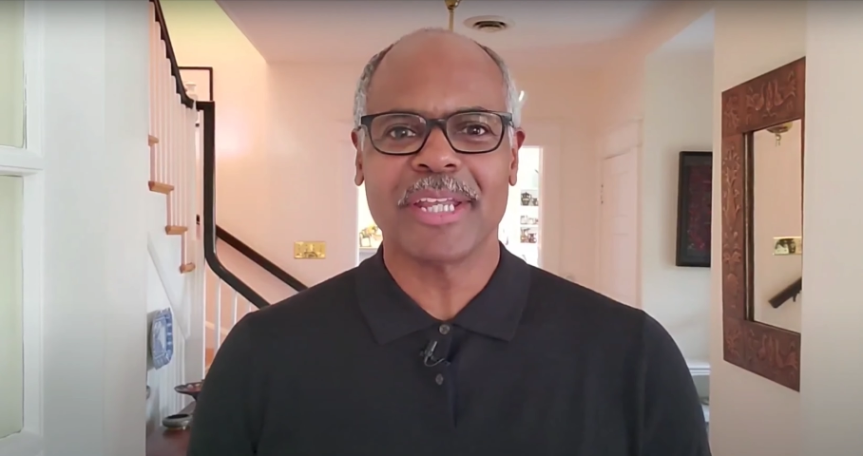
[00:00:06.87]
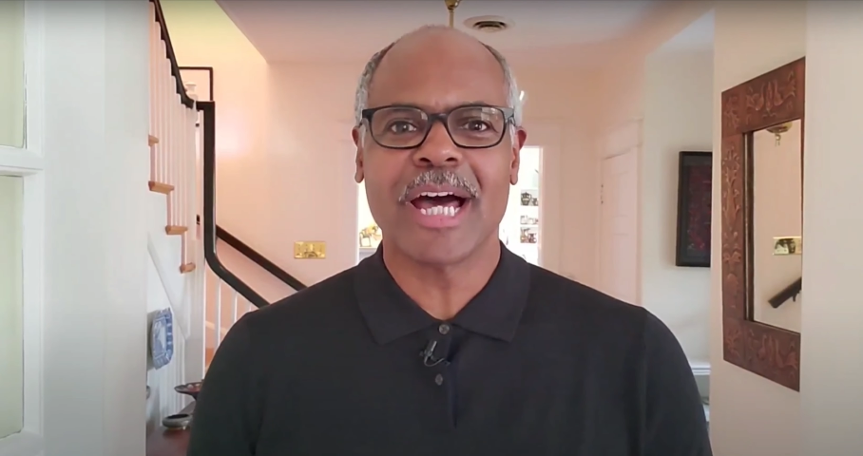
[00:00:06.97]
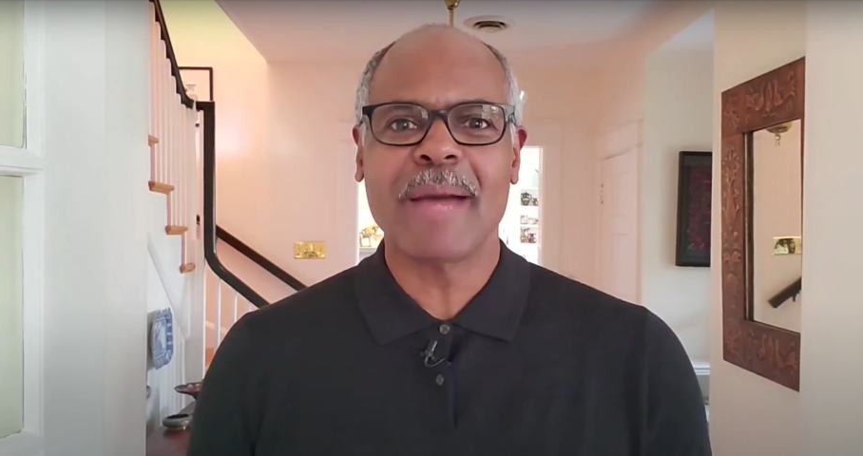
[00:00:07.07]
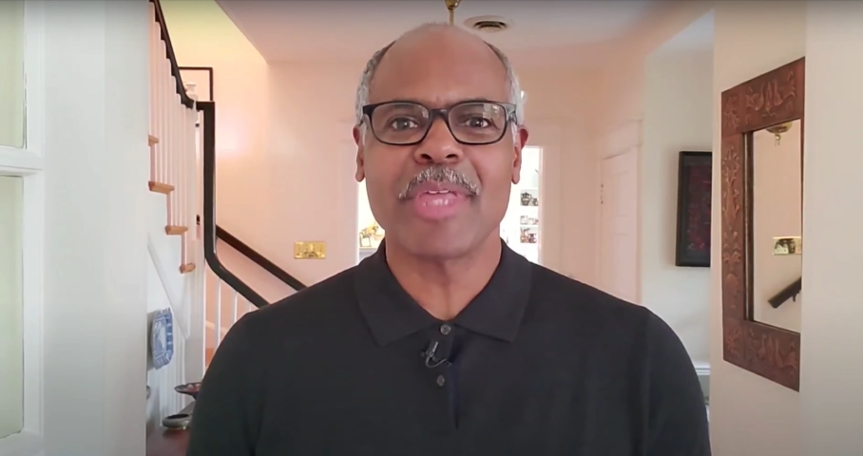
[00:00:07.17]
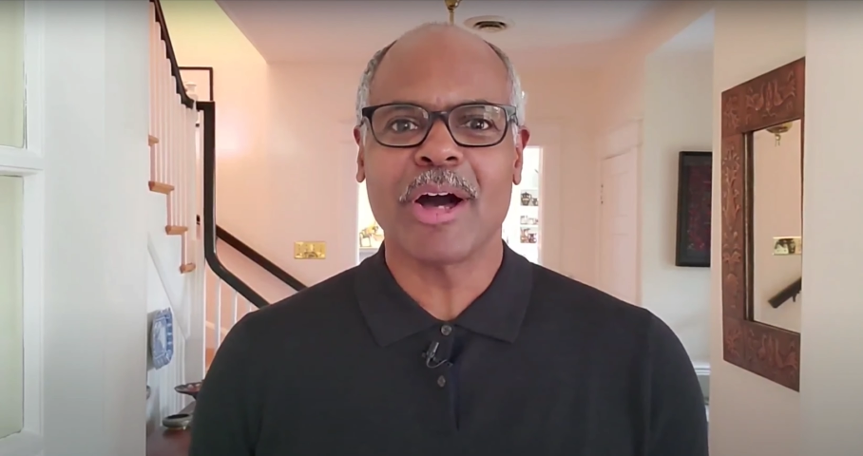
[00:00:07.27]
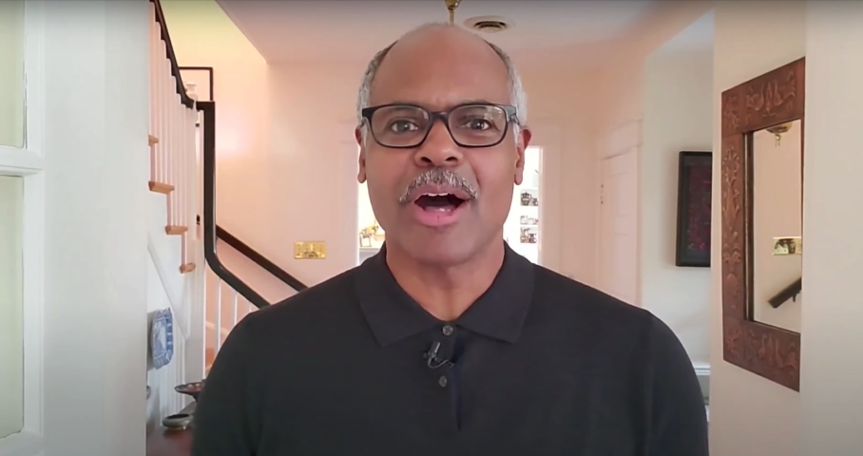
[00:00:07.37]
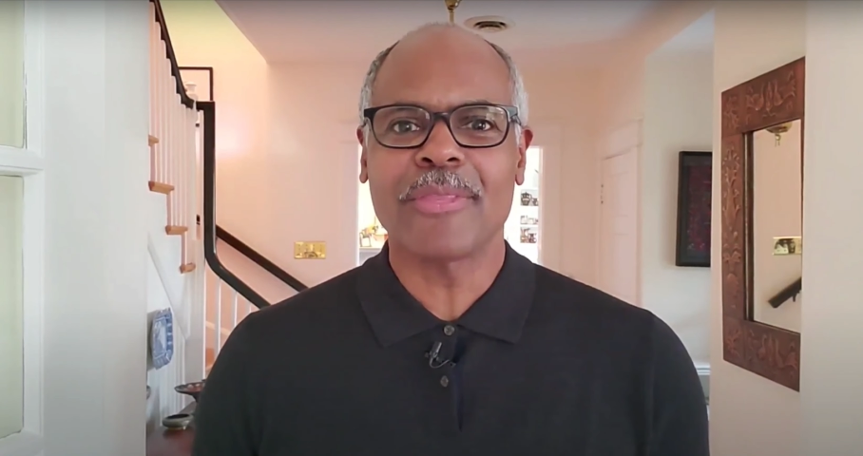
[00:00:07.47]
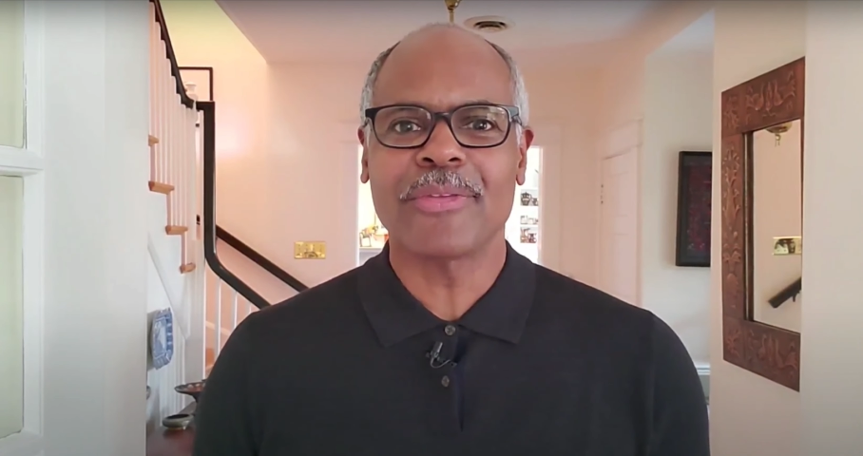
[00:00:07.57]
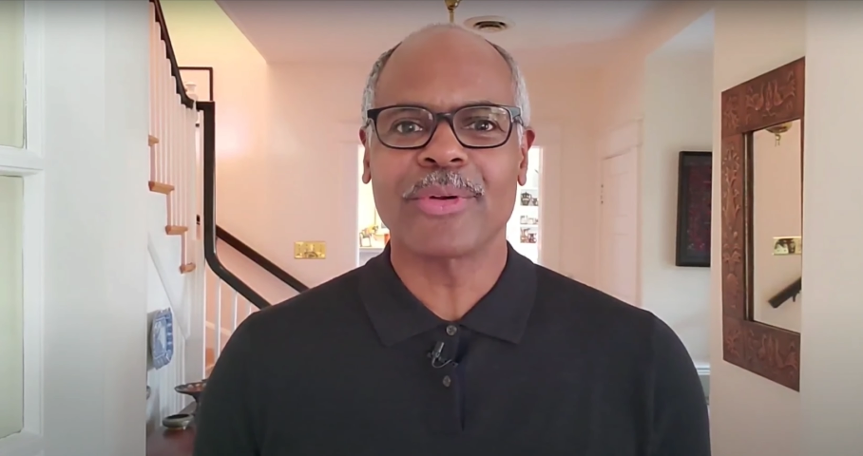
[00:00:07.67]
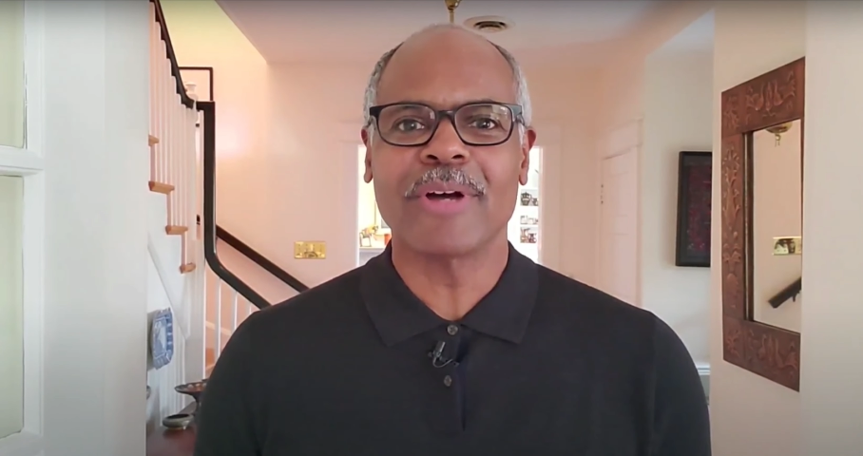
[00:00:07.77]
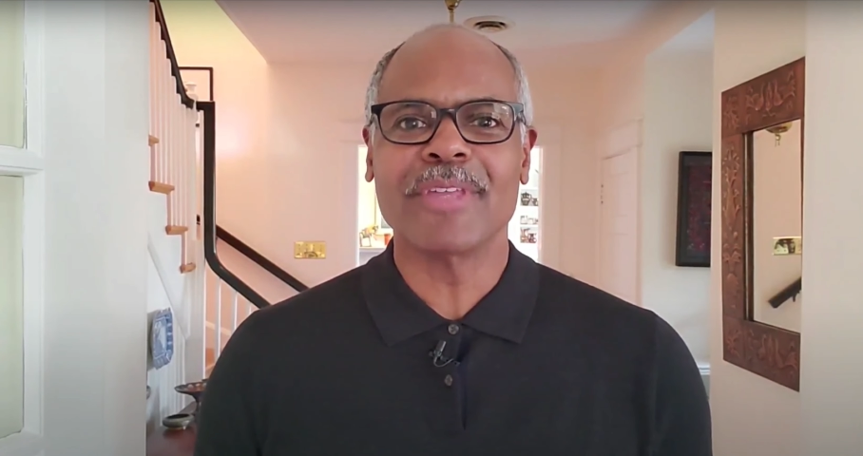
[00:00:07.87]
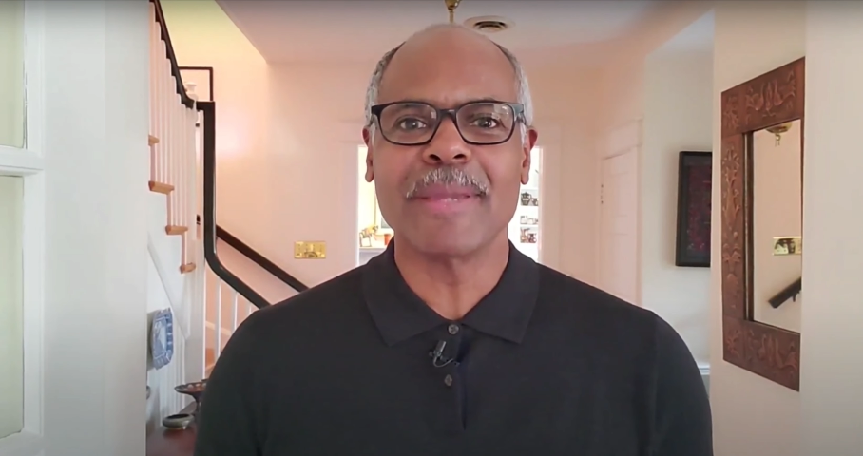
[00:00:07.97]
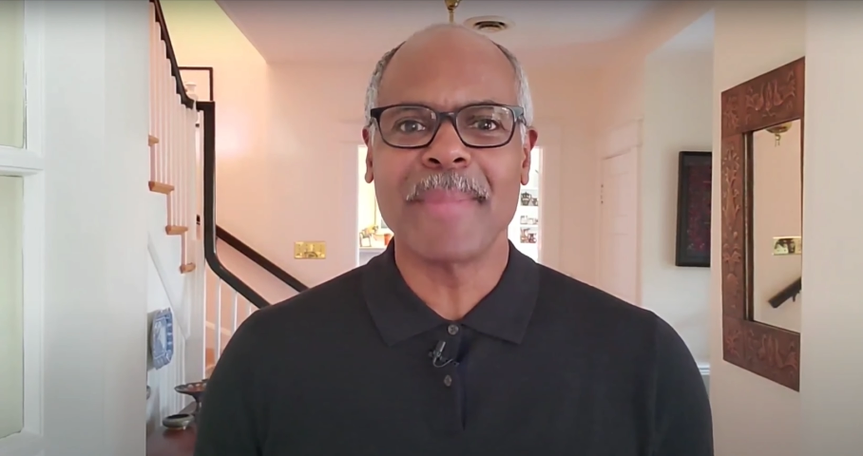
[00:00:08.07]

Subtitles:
and I'm the author of The